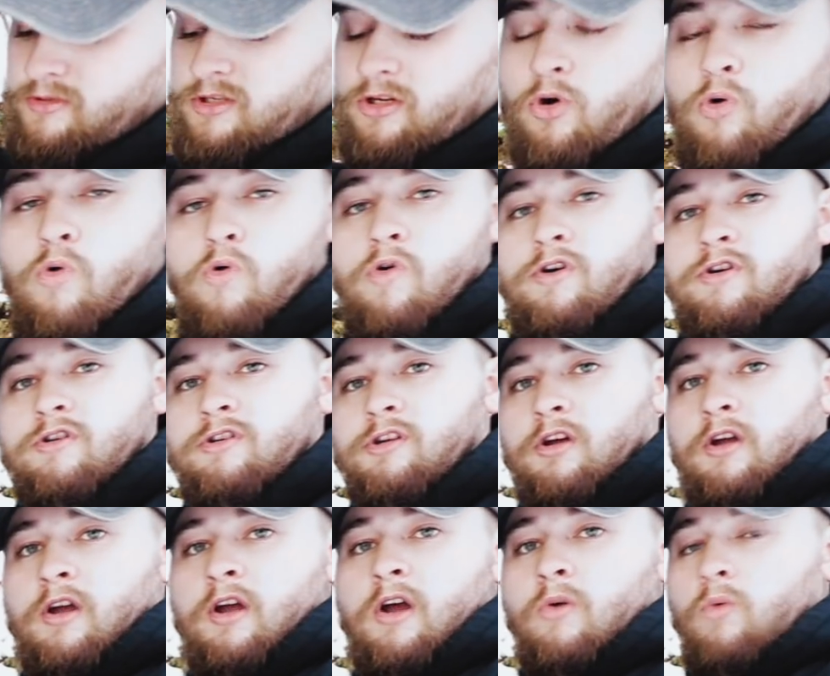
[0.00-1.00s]
the corners
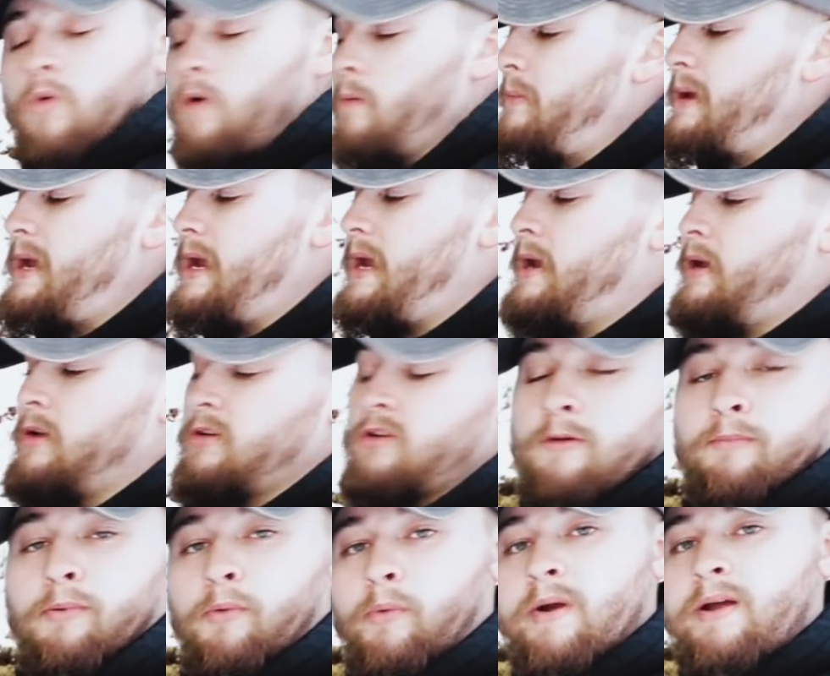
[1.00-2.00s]
won't be
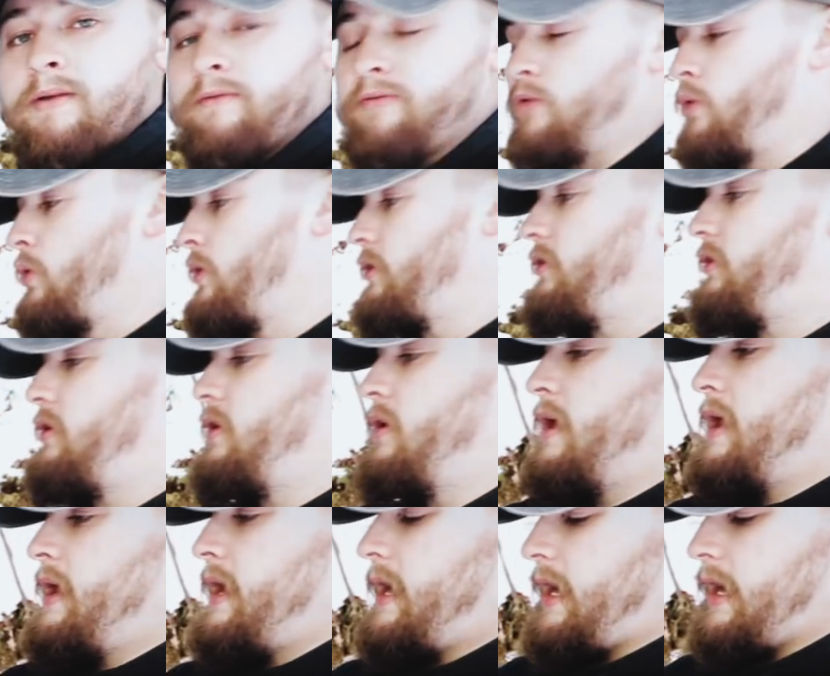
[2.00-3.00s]
super reinforced,
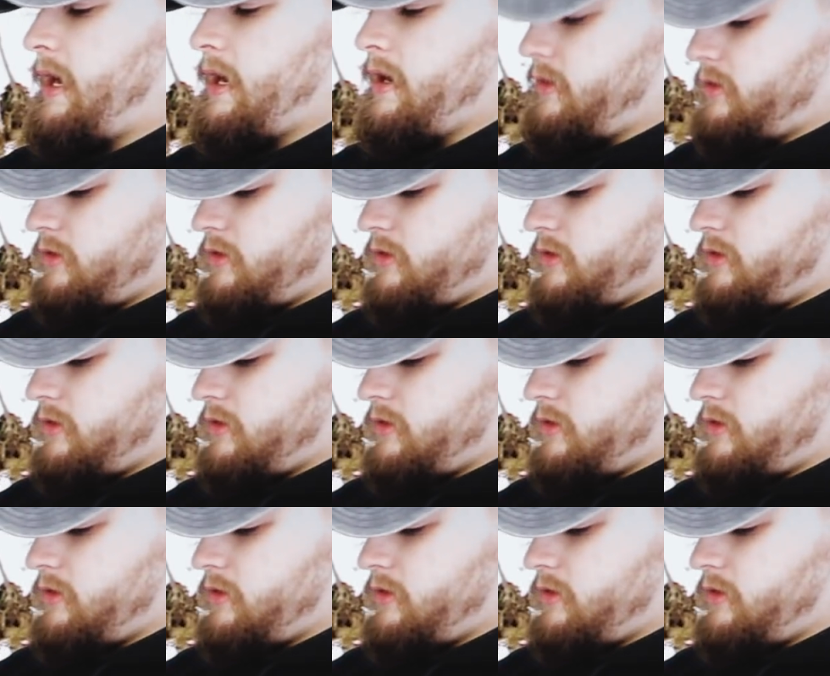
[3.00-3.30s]
and